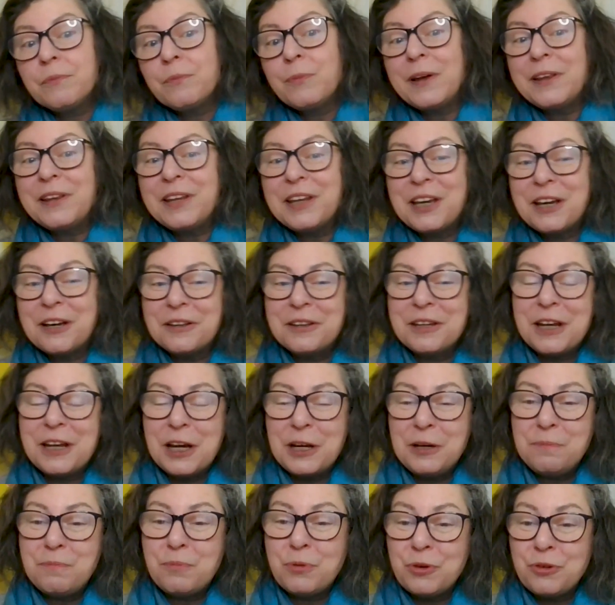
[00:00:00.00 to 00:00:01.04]
when they cut the
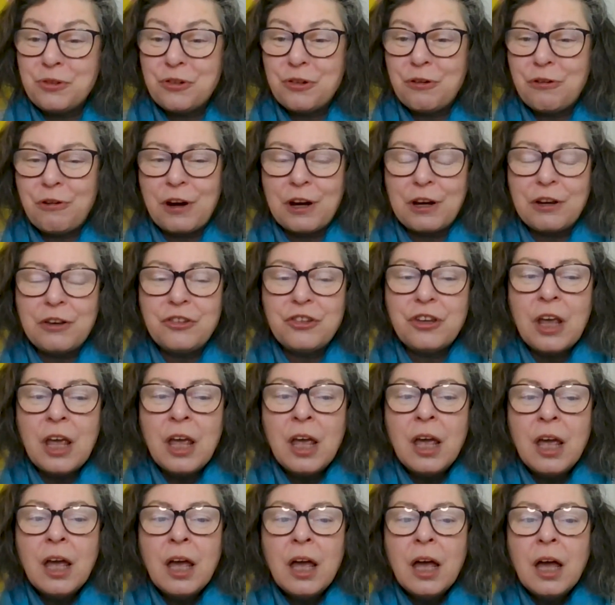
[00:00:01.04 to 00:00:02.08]
apron strings,
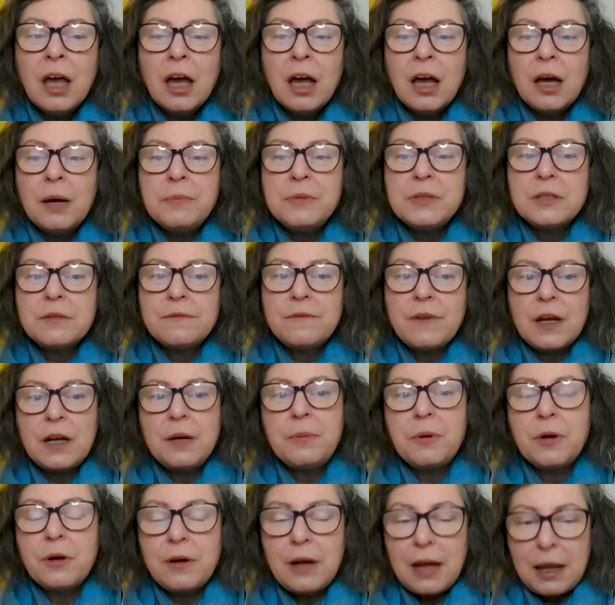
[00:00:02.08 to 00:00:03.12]
it's
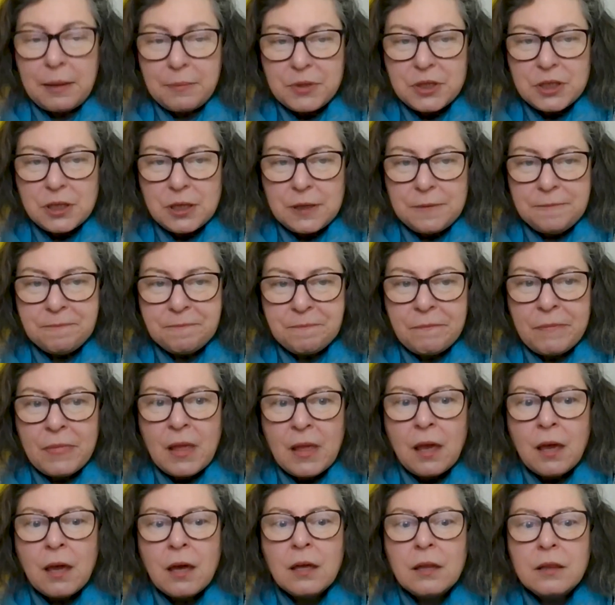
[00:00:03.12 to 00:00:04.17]
available on Amazon.
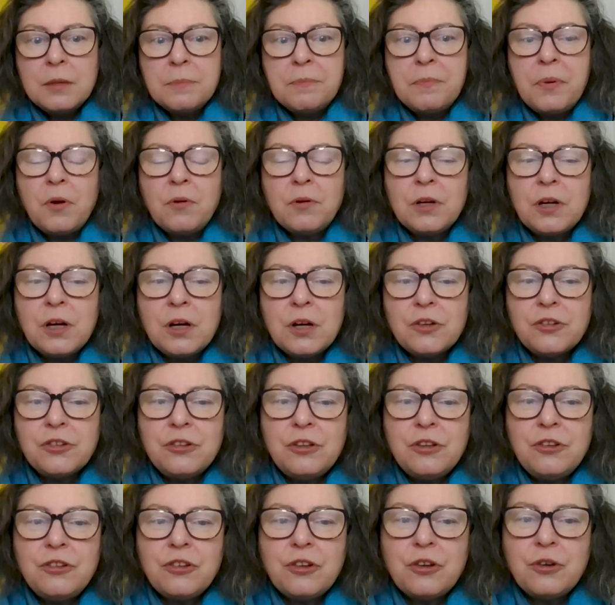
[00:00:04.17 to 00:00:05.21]
The
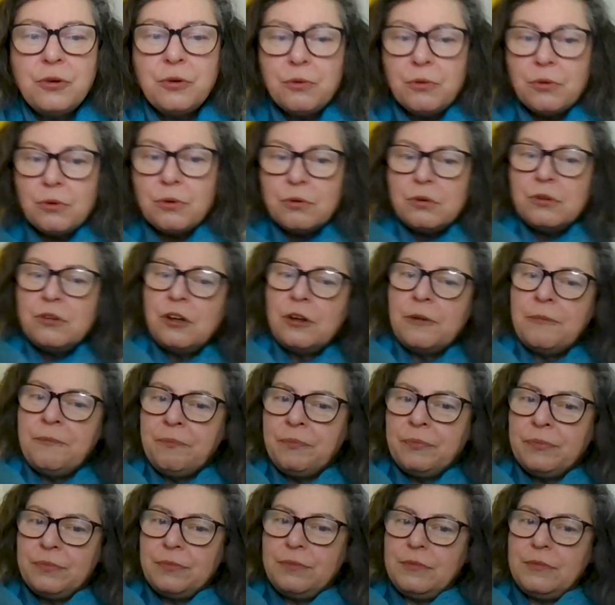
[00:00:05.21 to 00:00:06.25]
podcast is called
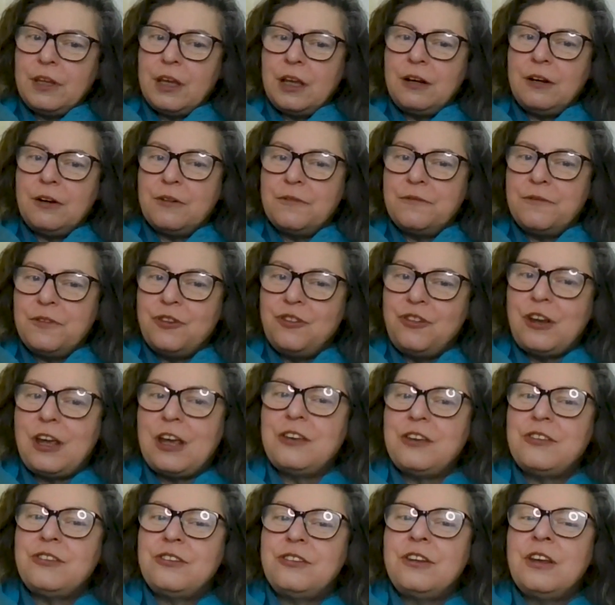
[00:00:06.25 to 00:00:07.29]
Get It Off Your
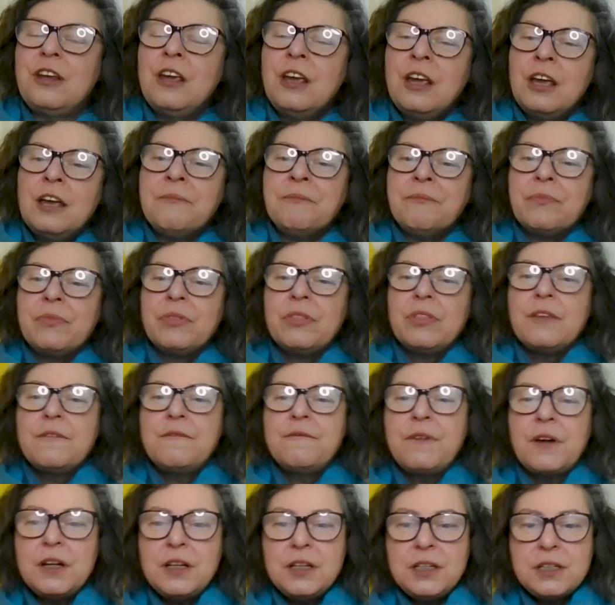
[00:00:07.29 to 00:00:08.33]
Chest, The
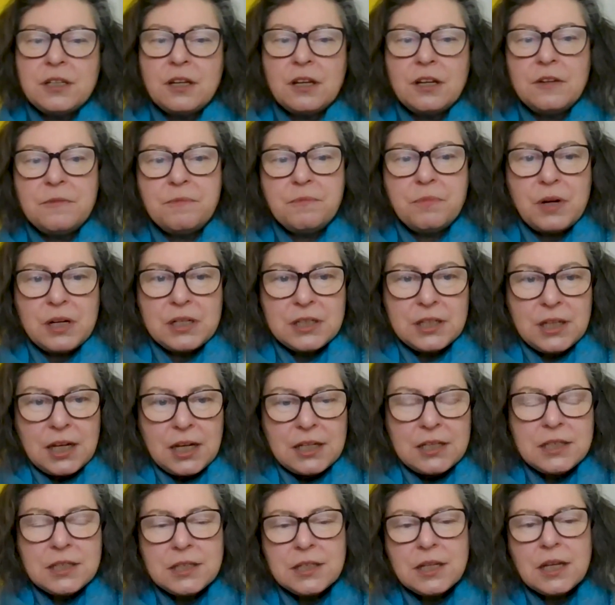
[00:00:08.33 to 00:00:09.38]
Funny Side of Breast
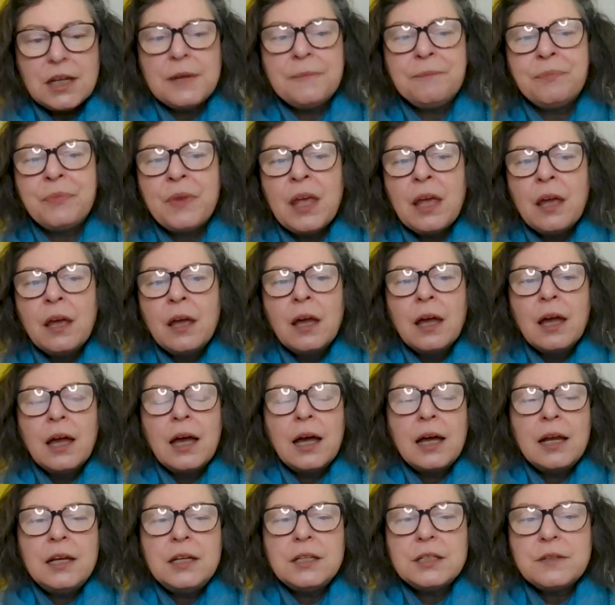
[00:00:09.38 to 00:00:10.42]
Cancer.
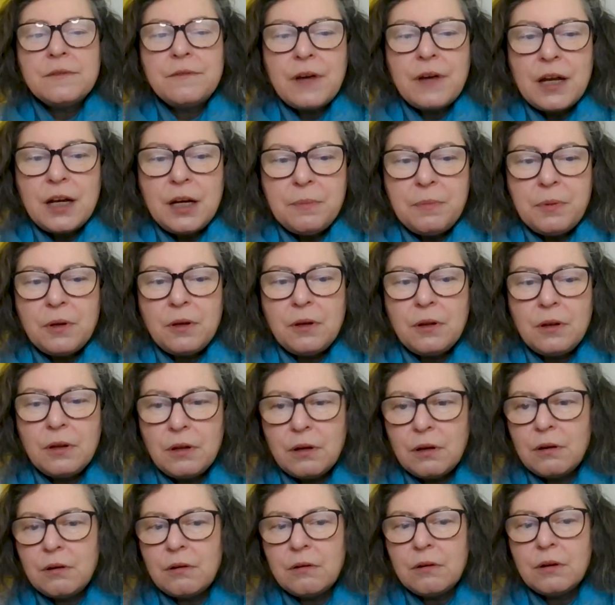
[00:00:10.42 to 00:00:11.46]
And it's
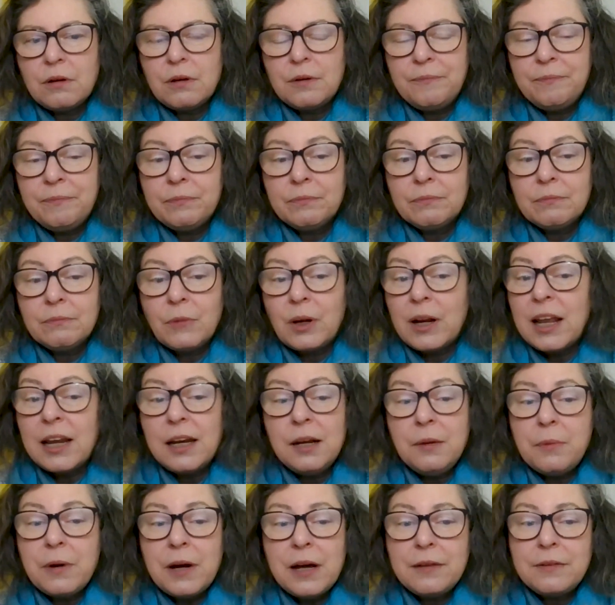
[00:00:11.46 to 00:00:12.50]
available on, well,
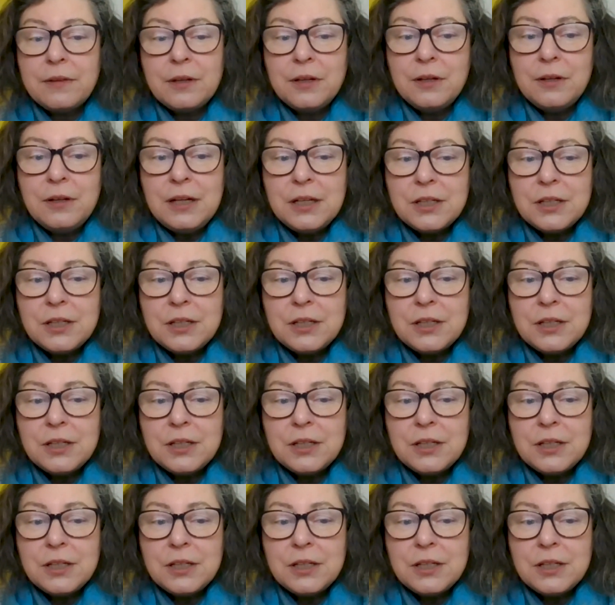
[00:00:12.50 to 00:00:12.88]
anywhere that you